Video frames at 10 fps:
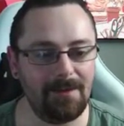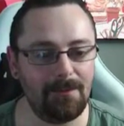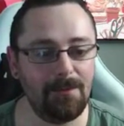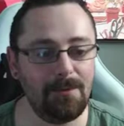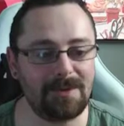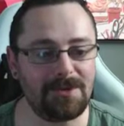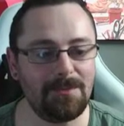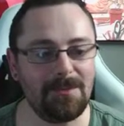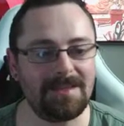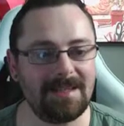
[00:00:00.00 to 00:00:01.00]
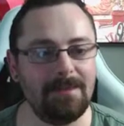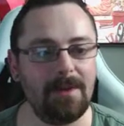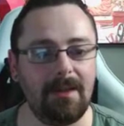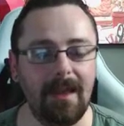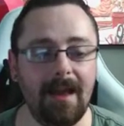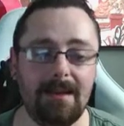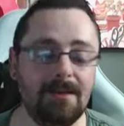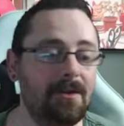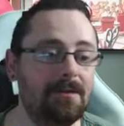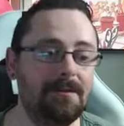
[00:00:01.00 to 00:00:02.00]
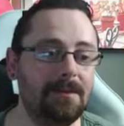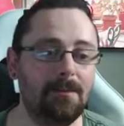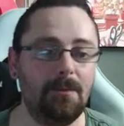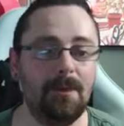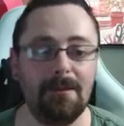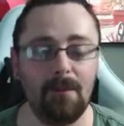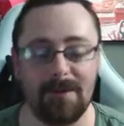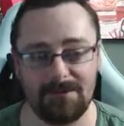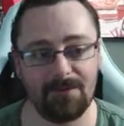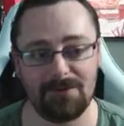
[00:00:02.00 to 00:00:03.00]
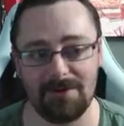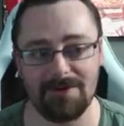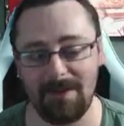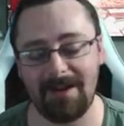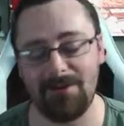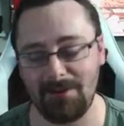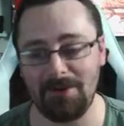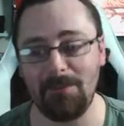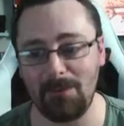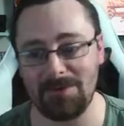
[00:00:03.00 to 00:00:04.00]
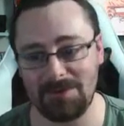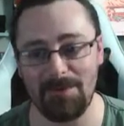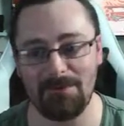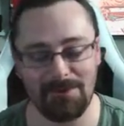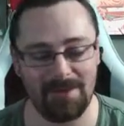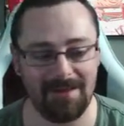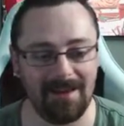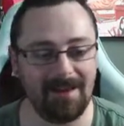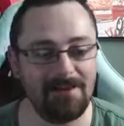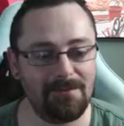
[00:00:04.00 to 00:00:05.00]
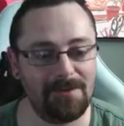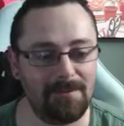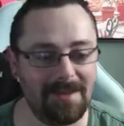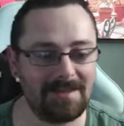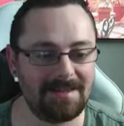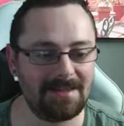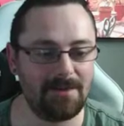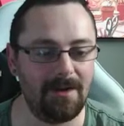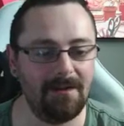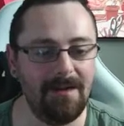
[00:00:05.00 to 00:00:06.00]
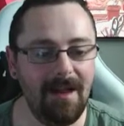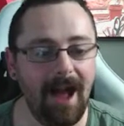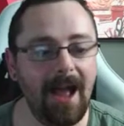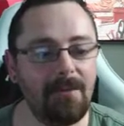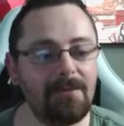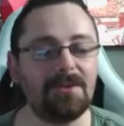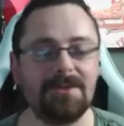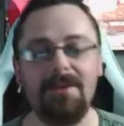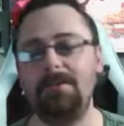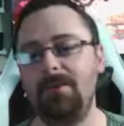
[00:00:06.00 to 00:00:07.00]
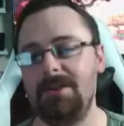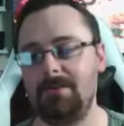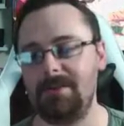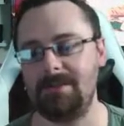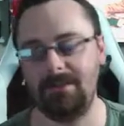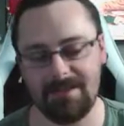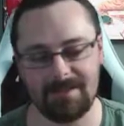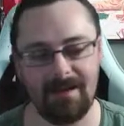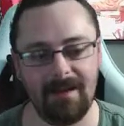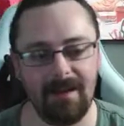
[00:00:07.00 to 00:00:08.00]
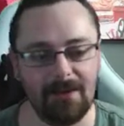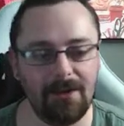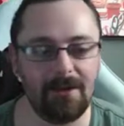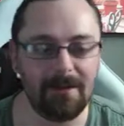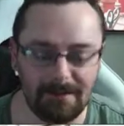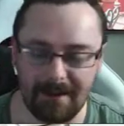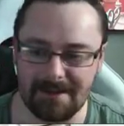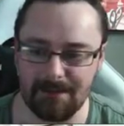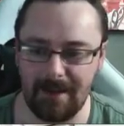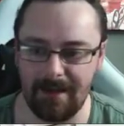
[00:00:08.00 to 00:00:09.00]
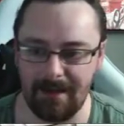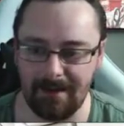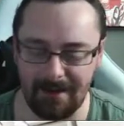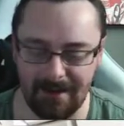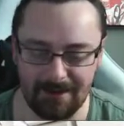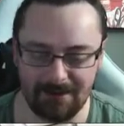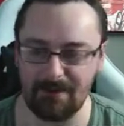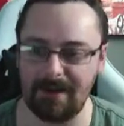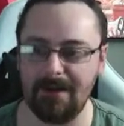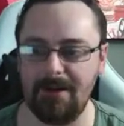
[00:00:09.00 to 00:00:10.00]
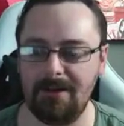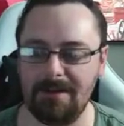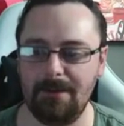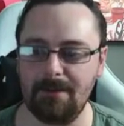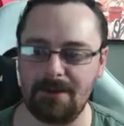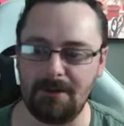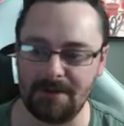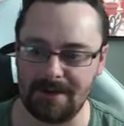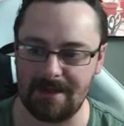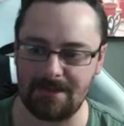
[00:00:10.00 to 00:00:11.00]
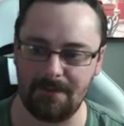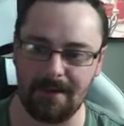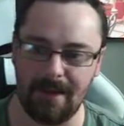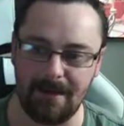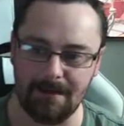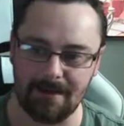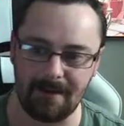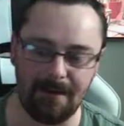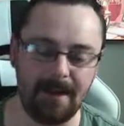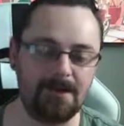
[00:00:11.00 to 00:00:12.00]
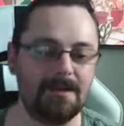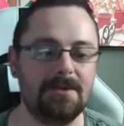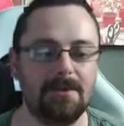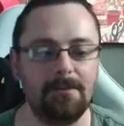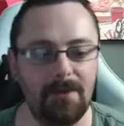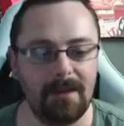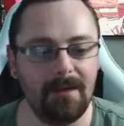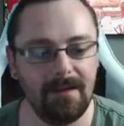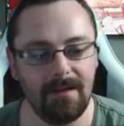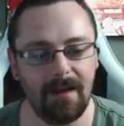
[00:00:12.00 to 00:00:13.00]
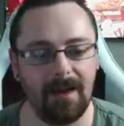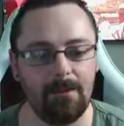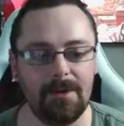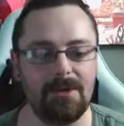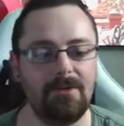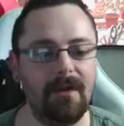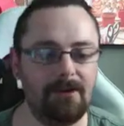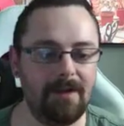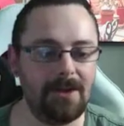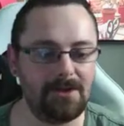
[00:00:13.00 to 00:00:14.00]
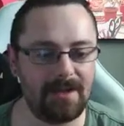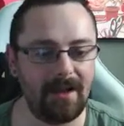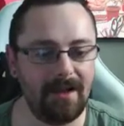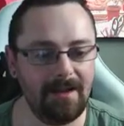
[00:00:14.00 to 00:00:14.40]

Did someone unseat me? Yeah, you're not number one. West Foxtrot is back on the number one spot for the bits as well. We've got Stotty Boy as well. Stotty's a local lad to me. He lives really close. He wants to come and see some of the keys in the collection at some point. We're going to try and arrange that.